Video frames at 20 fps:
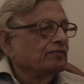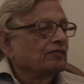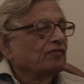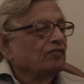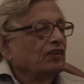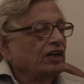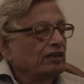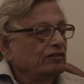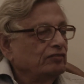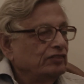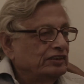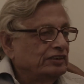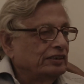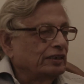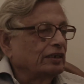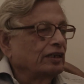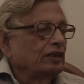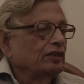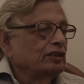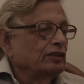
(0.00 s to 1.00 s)
while we
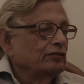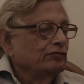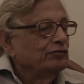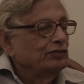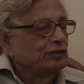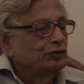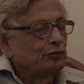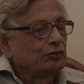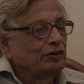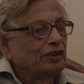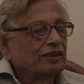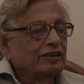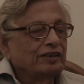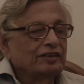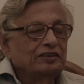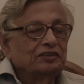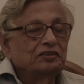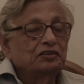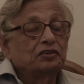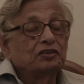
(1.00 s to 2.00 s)
settle them, we should at
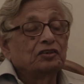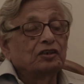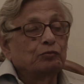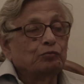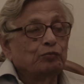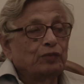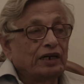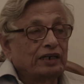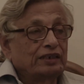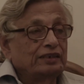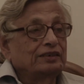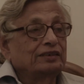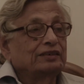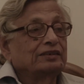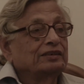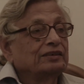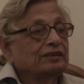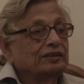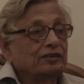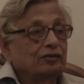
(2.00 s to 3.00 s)
least combine
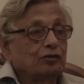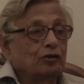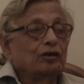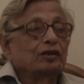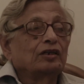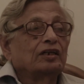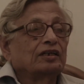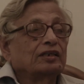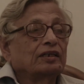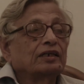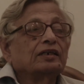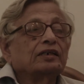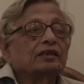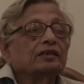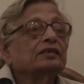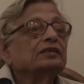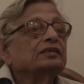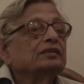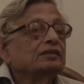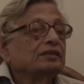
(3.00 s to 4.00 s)
in all other
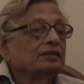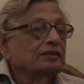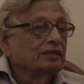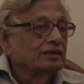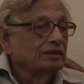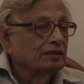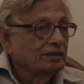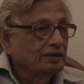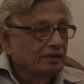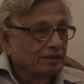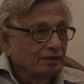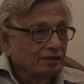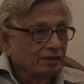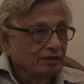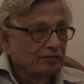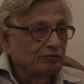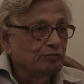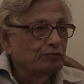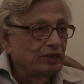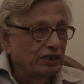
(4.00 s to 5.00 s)

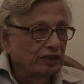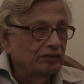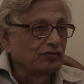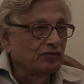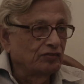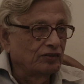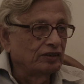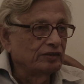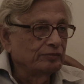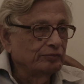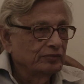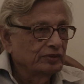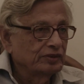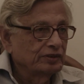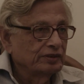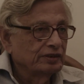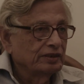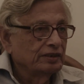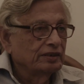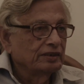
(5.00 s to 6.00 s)
platforms.
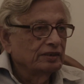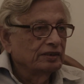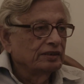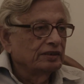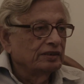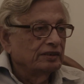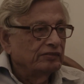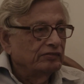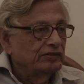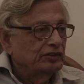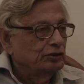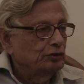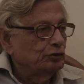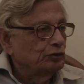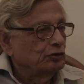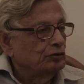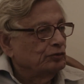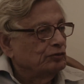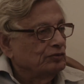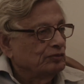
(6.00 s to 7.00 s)
We should
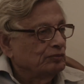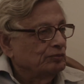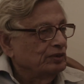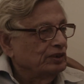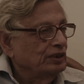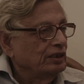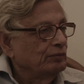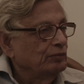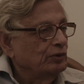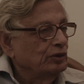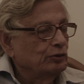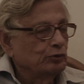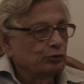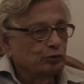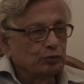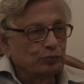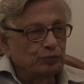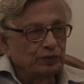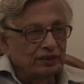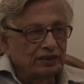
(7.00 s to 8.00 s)
be able to
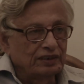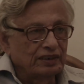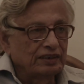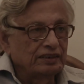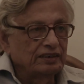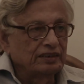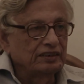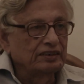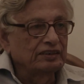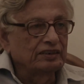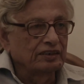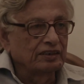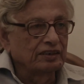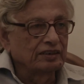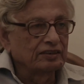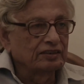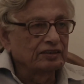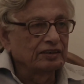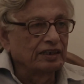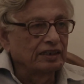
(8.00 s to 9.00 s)
speak at each
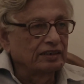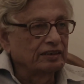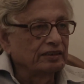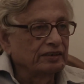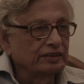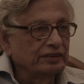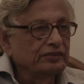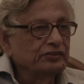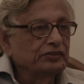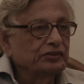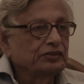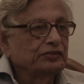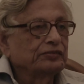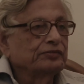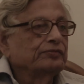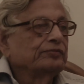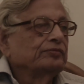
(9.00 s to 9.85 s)
other's gatherings.